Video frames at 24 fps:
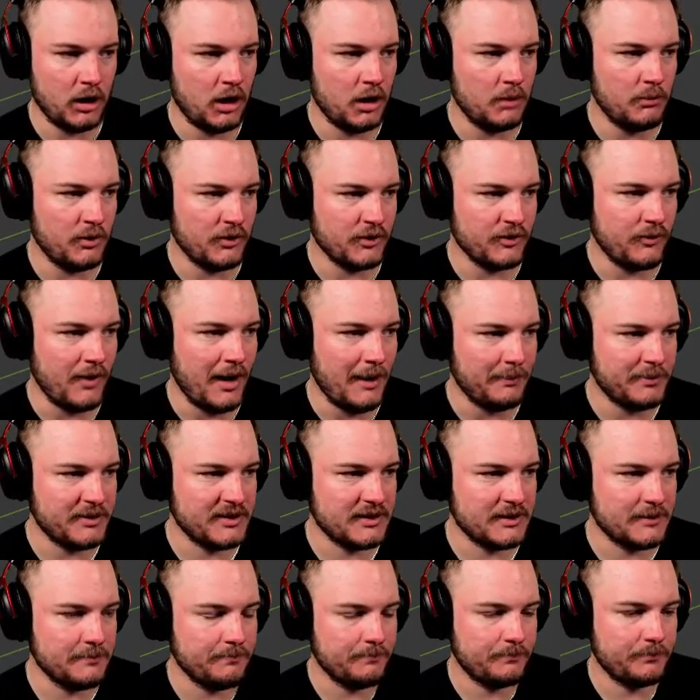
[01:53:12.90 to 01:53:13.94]
more reps.
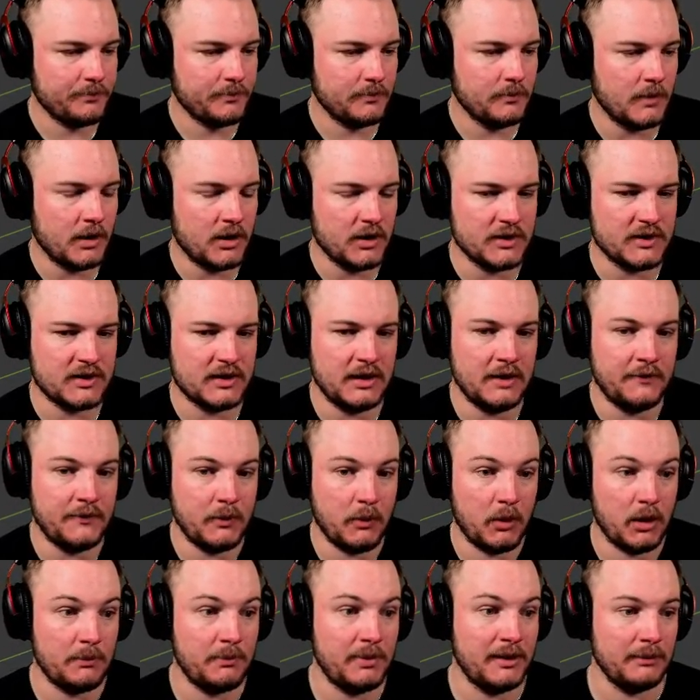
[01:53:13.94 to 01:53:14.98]
Because if you want
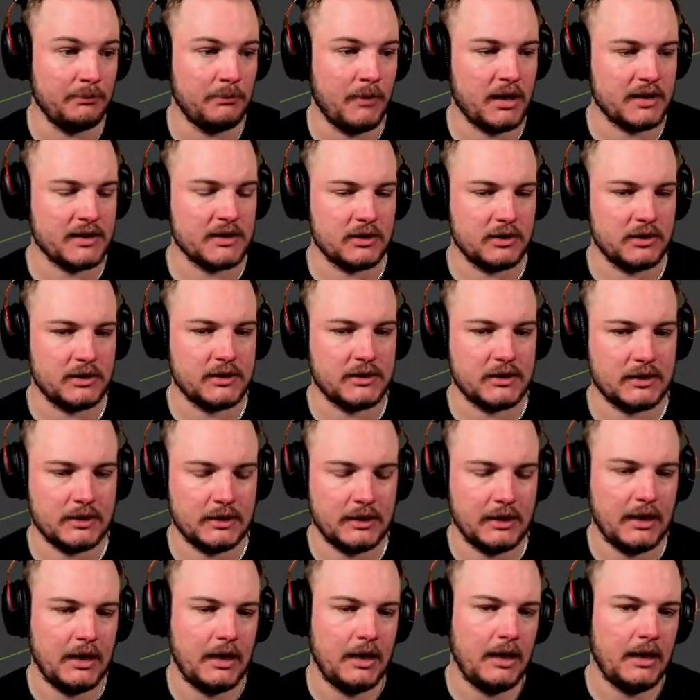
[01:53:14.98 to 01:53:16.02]
to build muscles,
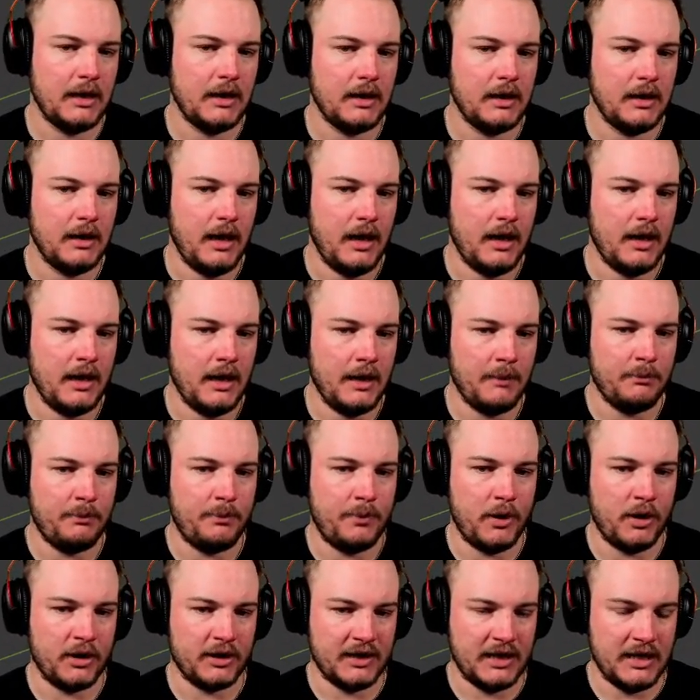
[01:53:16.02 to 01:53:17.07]

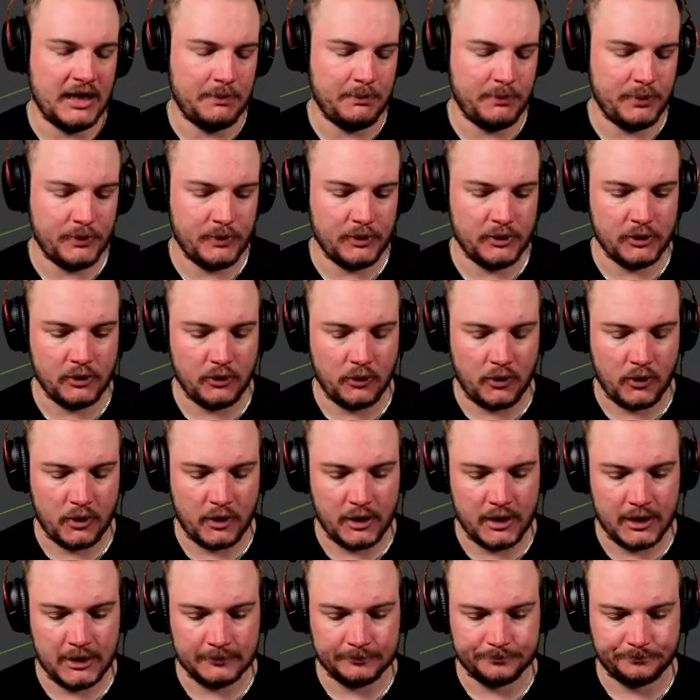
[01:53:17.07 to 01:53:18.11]
but keep
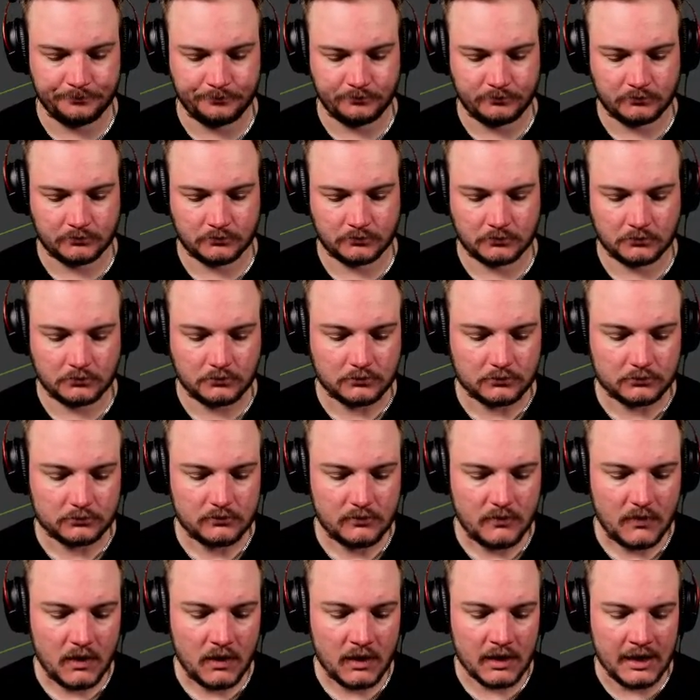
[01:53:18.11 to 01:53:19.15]
your
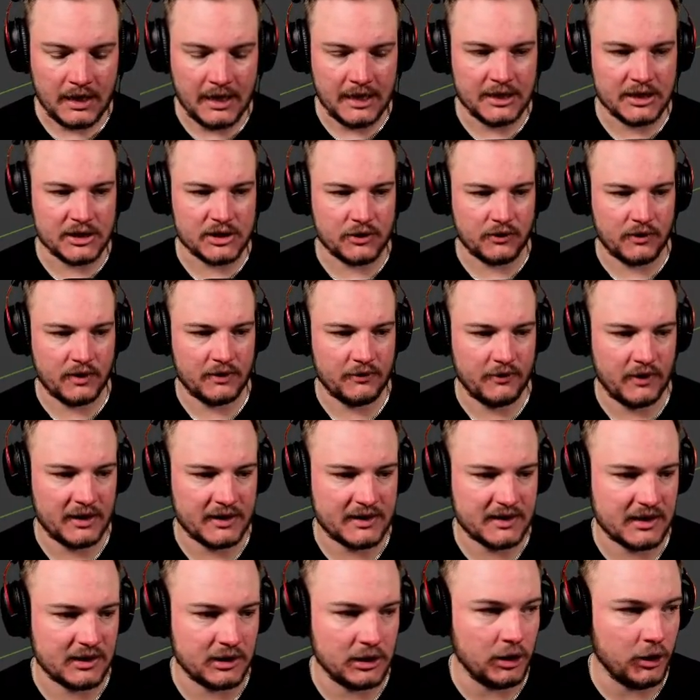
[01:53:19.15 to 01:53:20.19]
injury risk
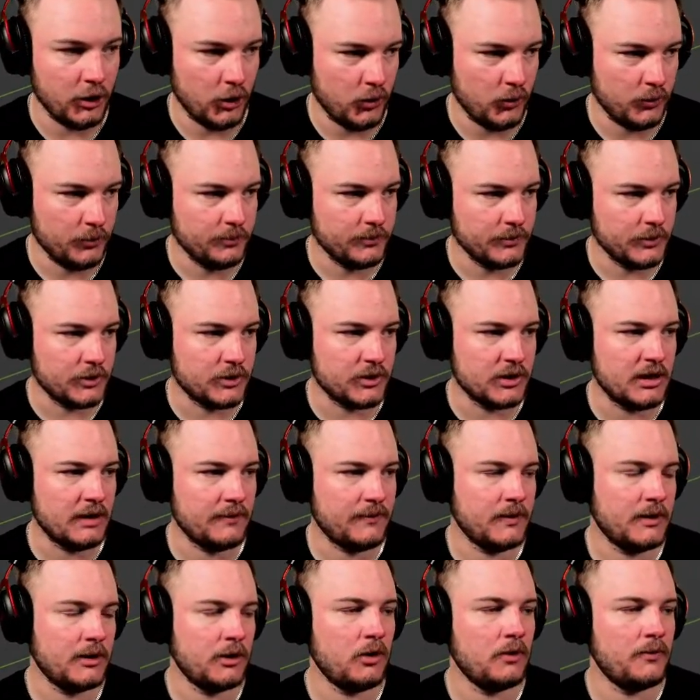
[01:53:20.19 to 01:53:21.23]
low, you should definitely
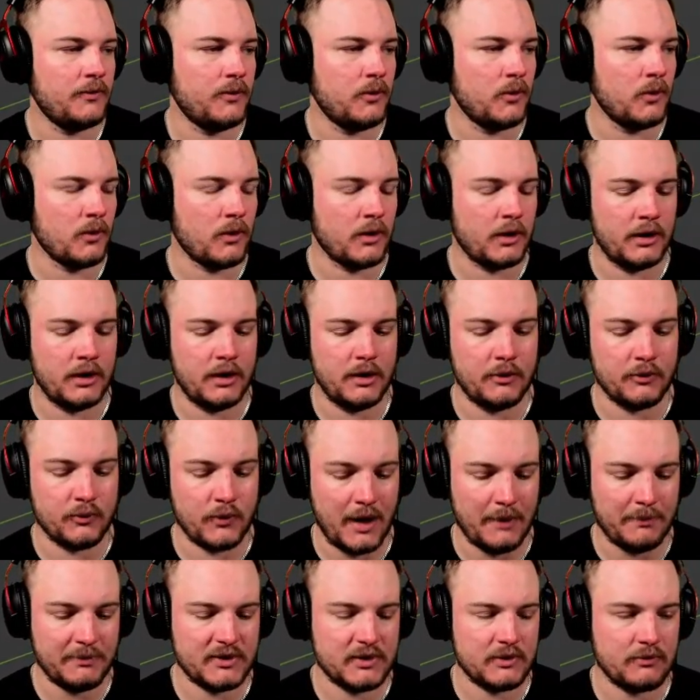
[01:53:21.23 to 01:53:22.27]
go for
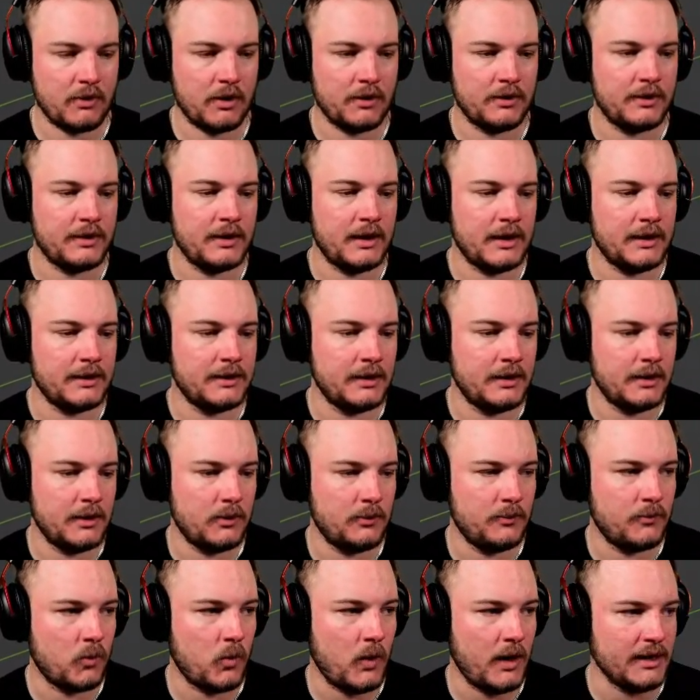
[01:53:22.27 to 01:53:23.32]
reps rather than
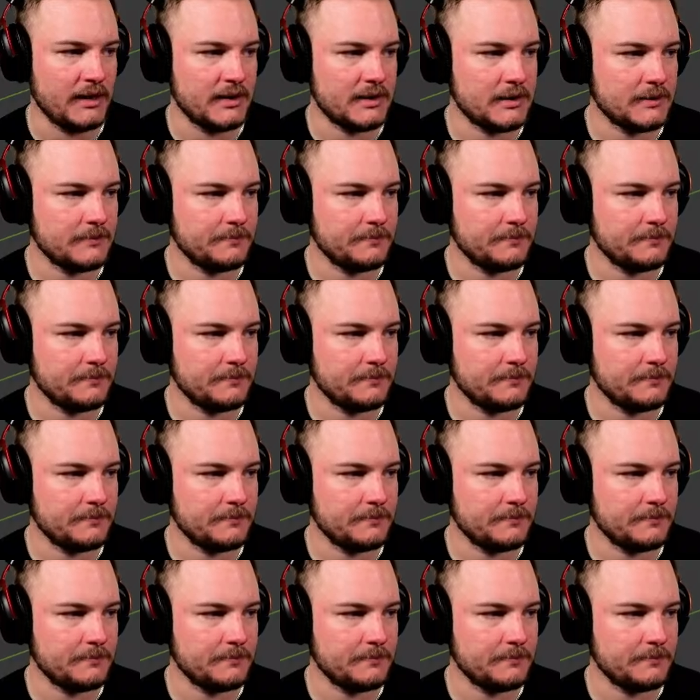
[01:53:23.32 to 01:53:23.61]
weight.